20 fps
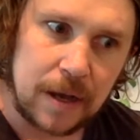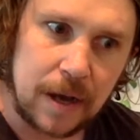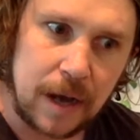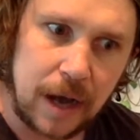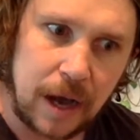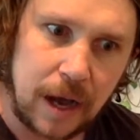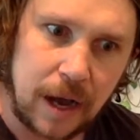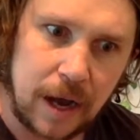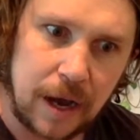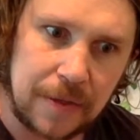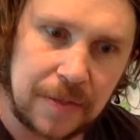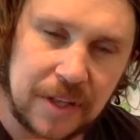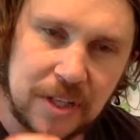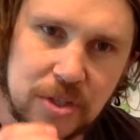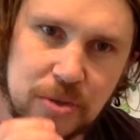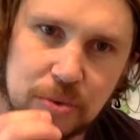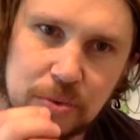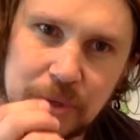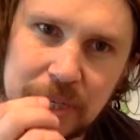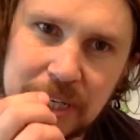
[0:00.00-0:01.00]

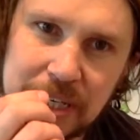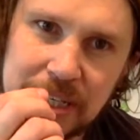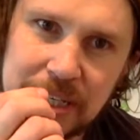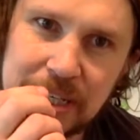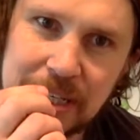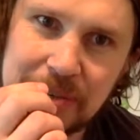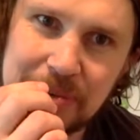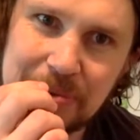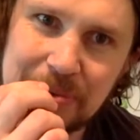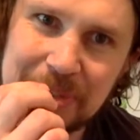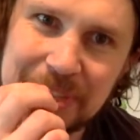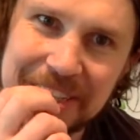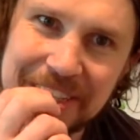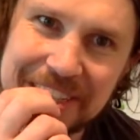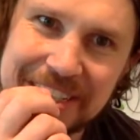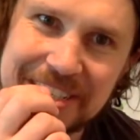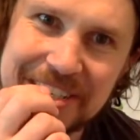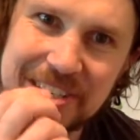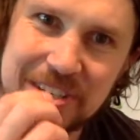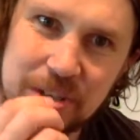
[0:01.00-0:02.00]
that's really, really
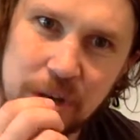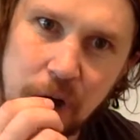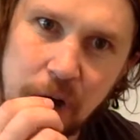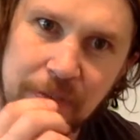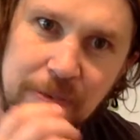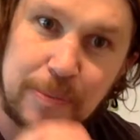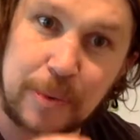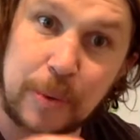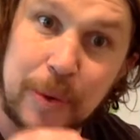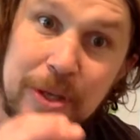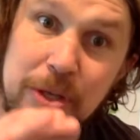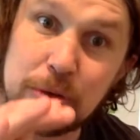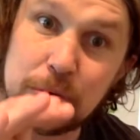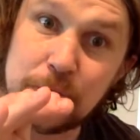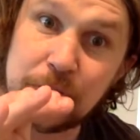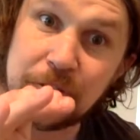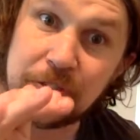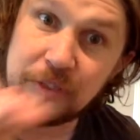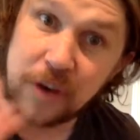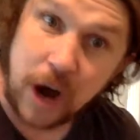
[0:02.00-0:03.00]
soft. But when you
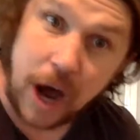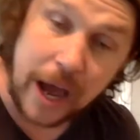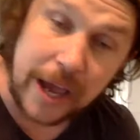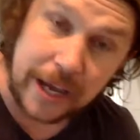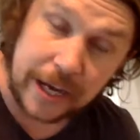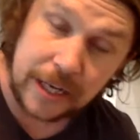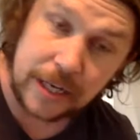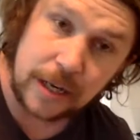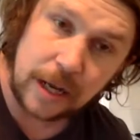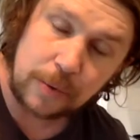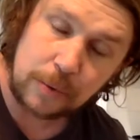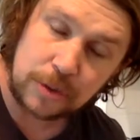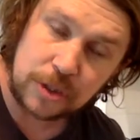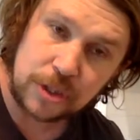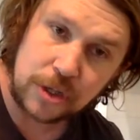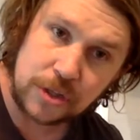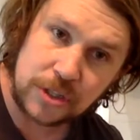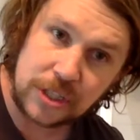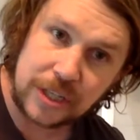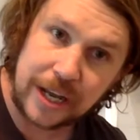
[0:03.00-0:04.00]
fry it, and we'll
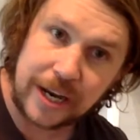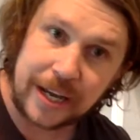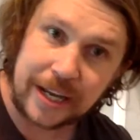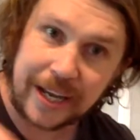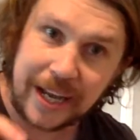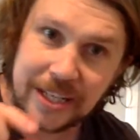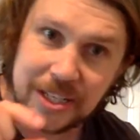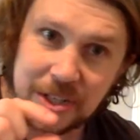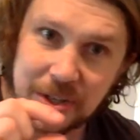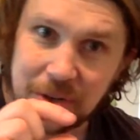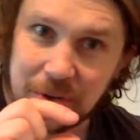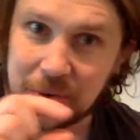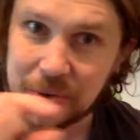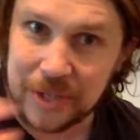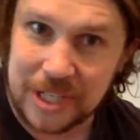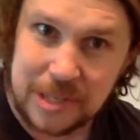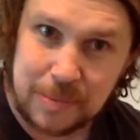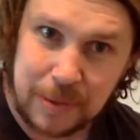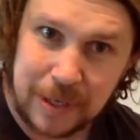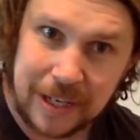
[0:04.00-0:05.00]
show it to you later, it gets
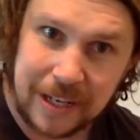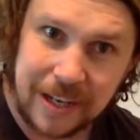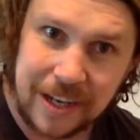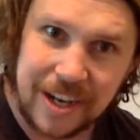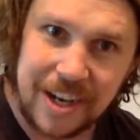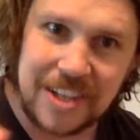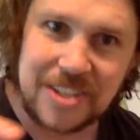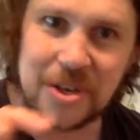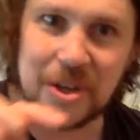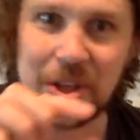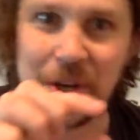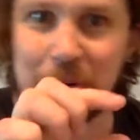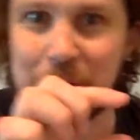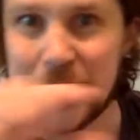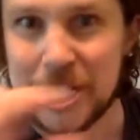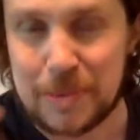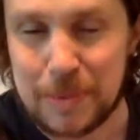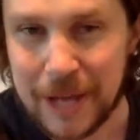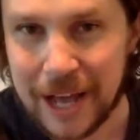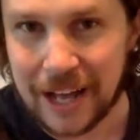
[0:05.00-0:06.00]
crispy. So the
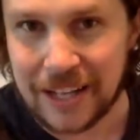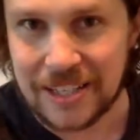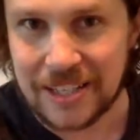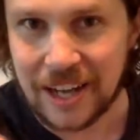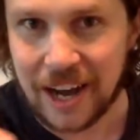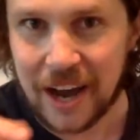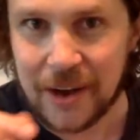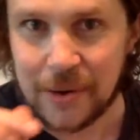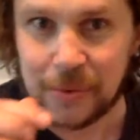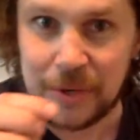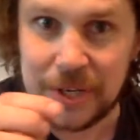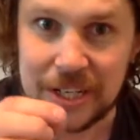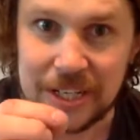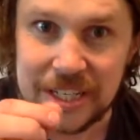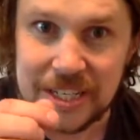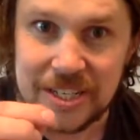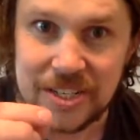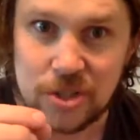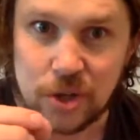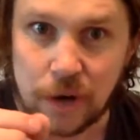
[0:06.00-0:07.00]
crispy outside, really
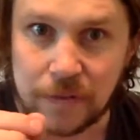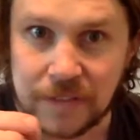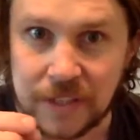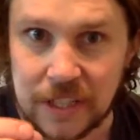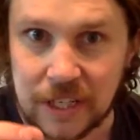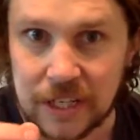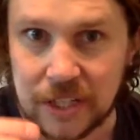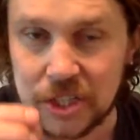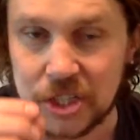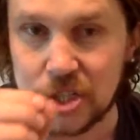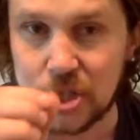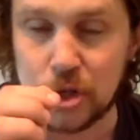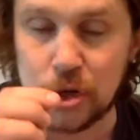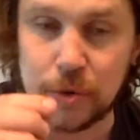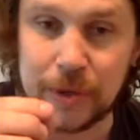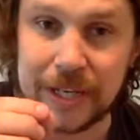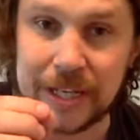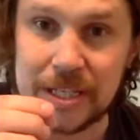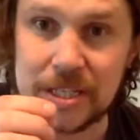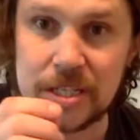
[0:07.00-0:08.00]
soft and delicious,
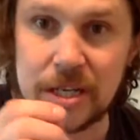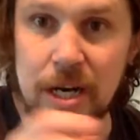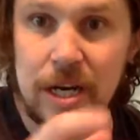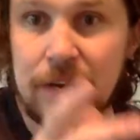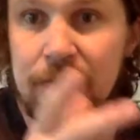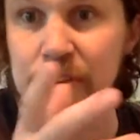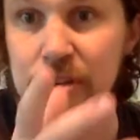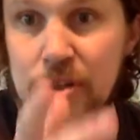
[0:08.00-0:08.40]
gooey inside if you